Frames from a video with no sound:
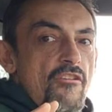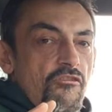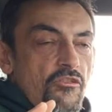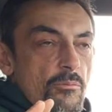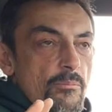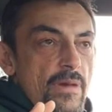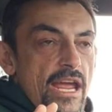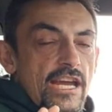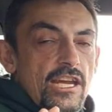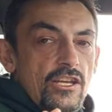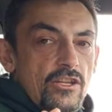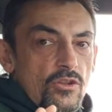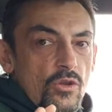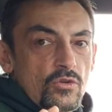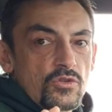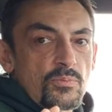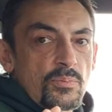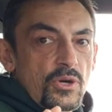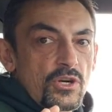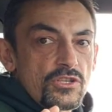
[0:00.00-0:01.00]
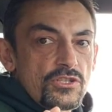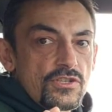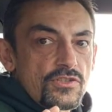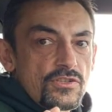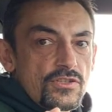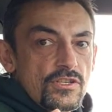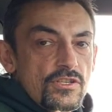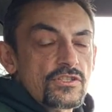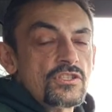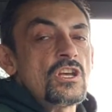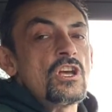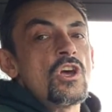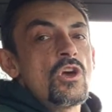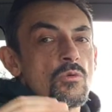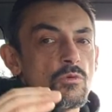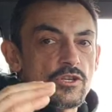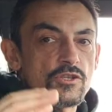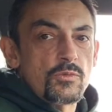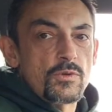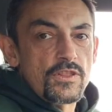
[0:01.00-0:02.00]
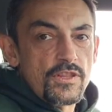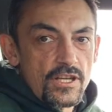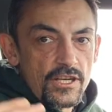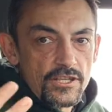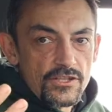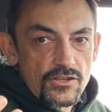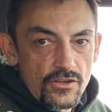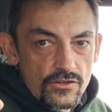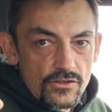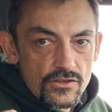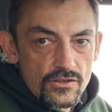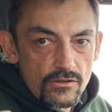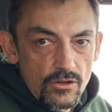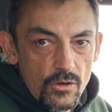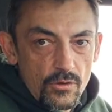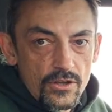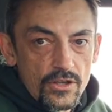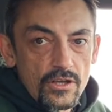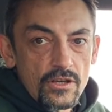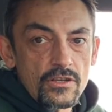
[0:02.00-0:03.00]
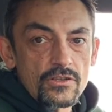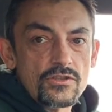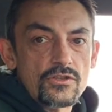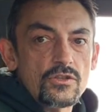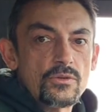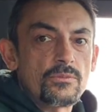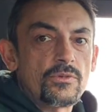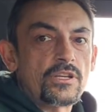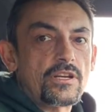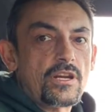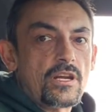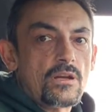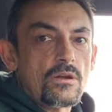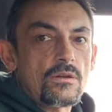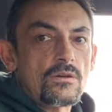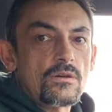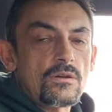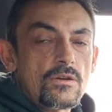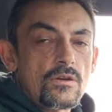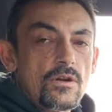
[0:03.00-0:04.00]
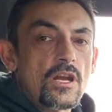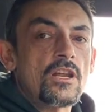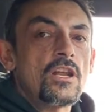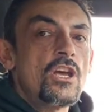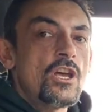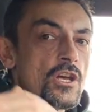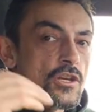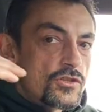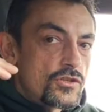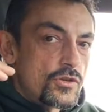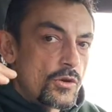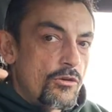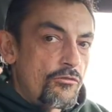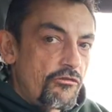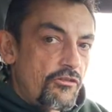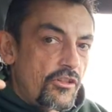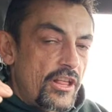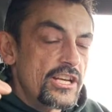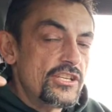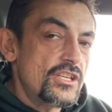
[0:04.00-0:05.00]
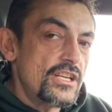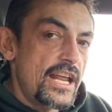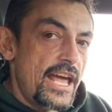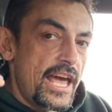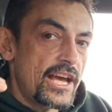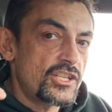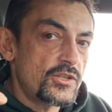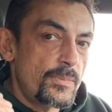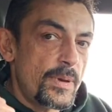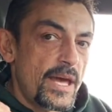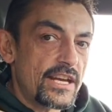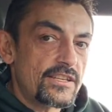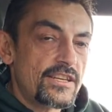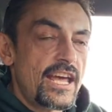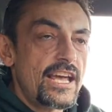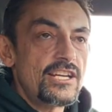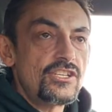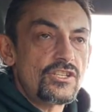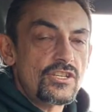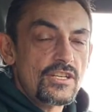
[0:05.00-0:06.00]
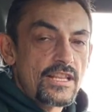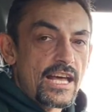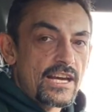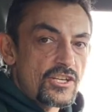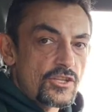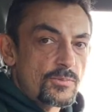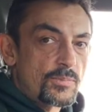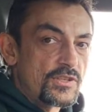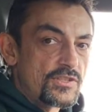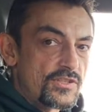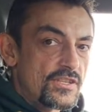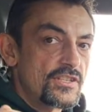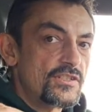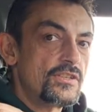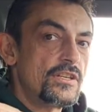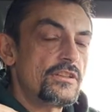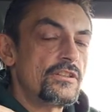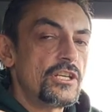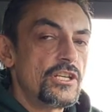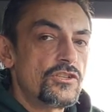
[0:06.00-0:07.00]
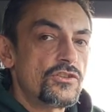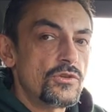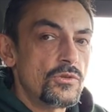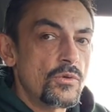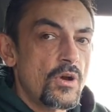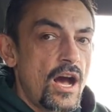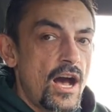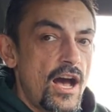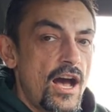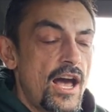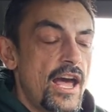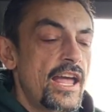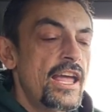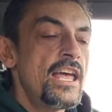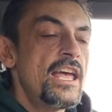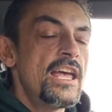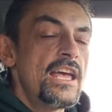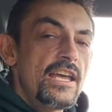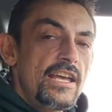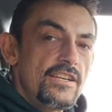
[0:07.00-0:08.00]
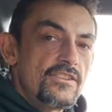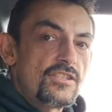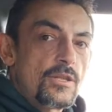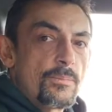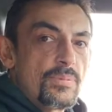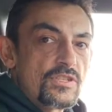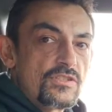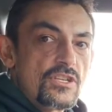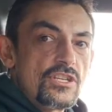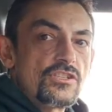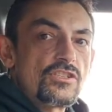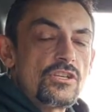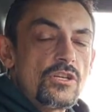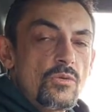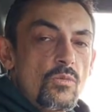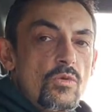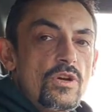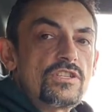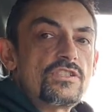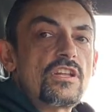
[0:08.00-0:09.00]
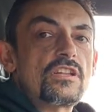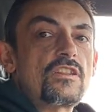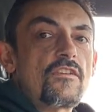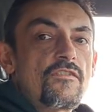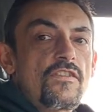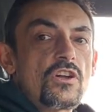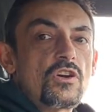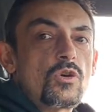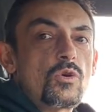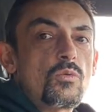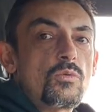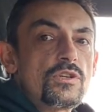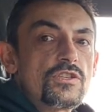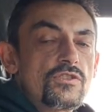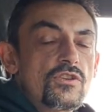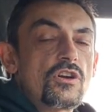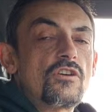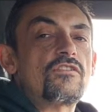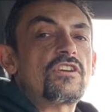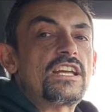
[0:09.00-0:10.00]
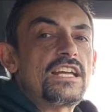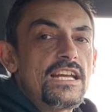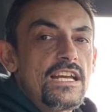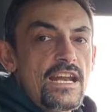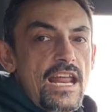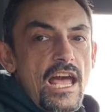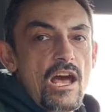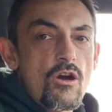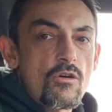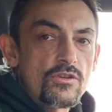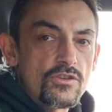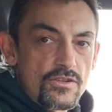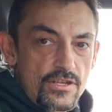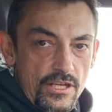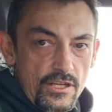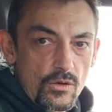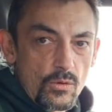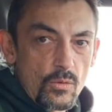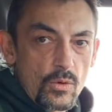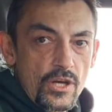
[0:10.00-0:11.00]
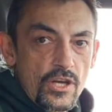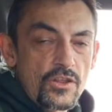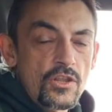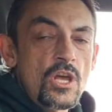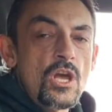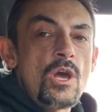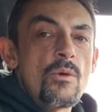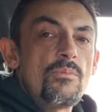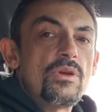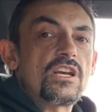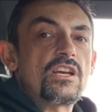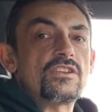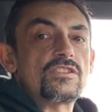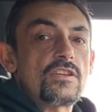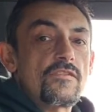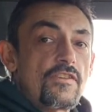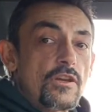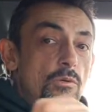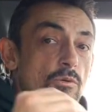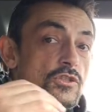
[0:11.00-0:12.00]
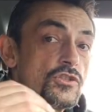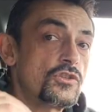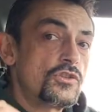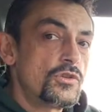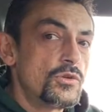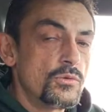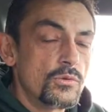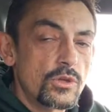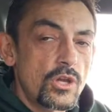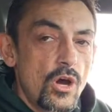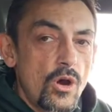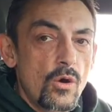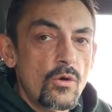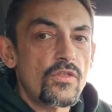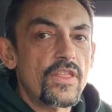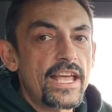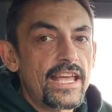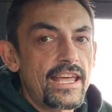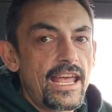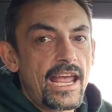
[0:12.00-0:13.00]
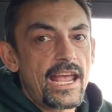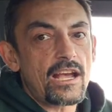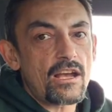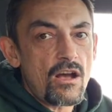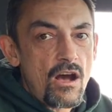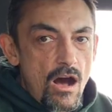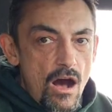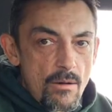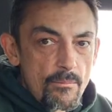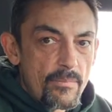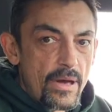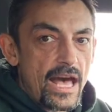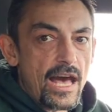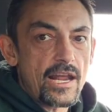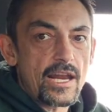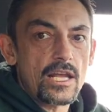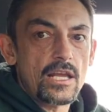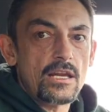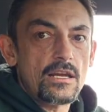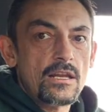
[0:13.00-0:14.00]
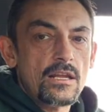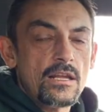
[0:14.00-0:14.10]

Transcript: from making those purchases, which would then in turn slow the consuming down. Right? So inflation expectation that is persistently too high is the position in which that the Federal Reserve can now deal with, because if it was too low, they can't combat it.